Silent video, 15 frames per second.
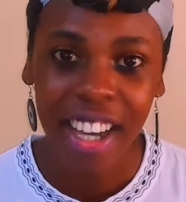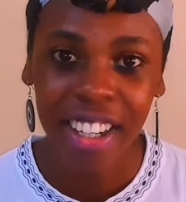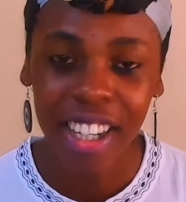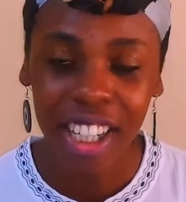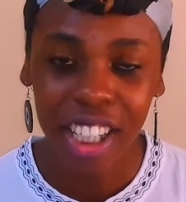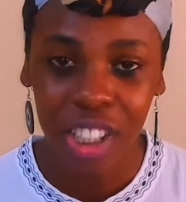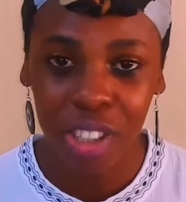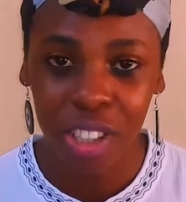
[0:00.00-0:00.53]

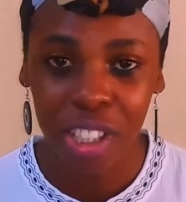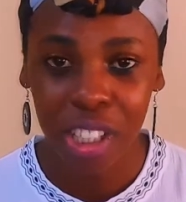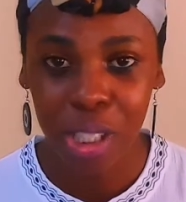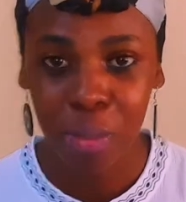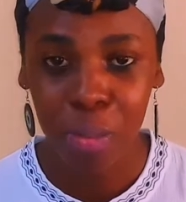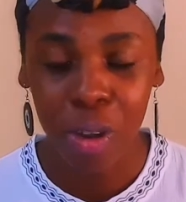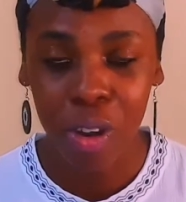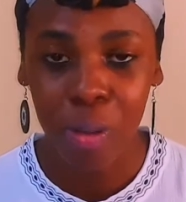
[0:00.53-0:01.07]
Religion
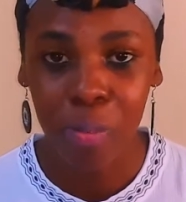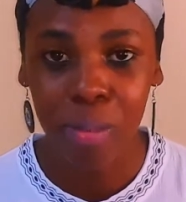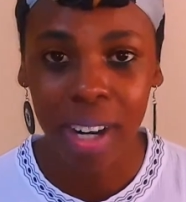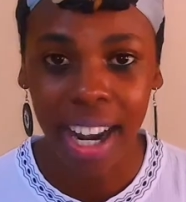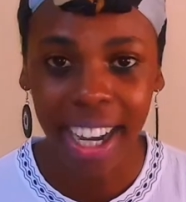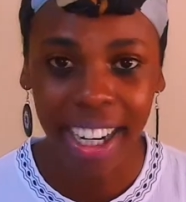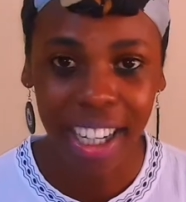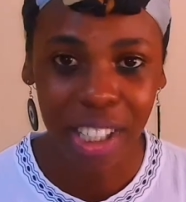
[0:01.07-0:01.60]
is more
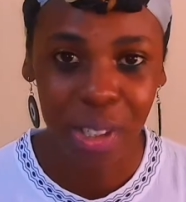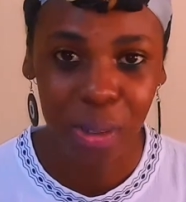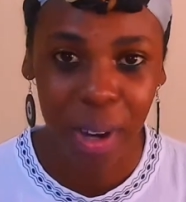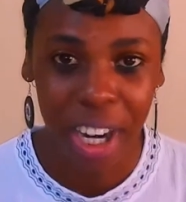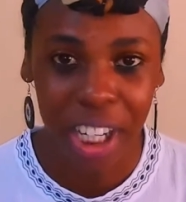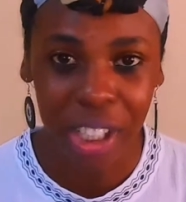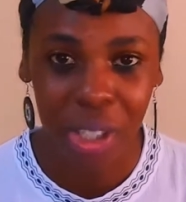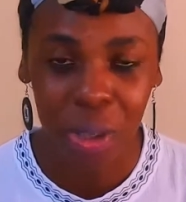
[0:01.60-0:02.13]
black and
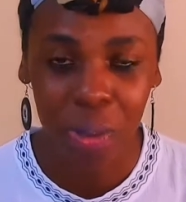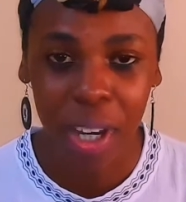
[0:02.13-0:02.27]
white.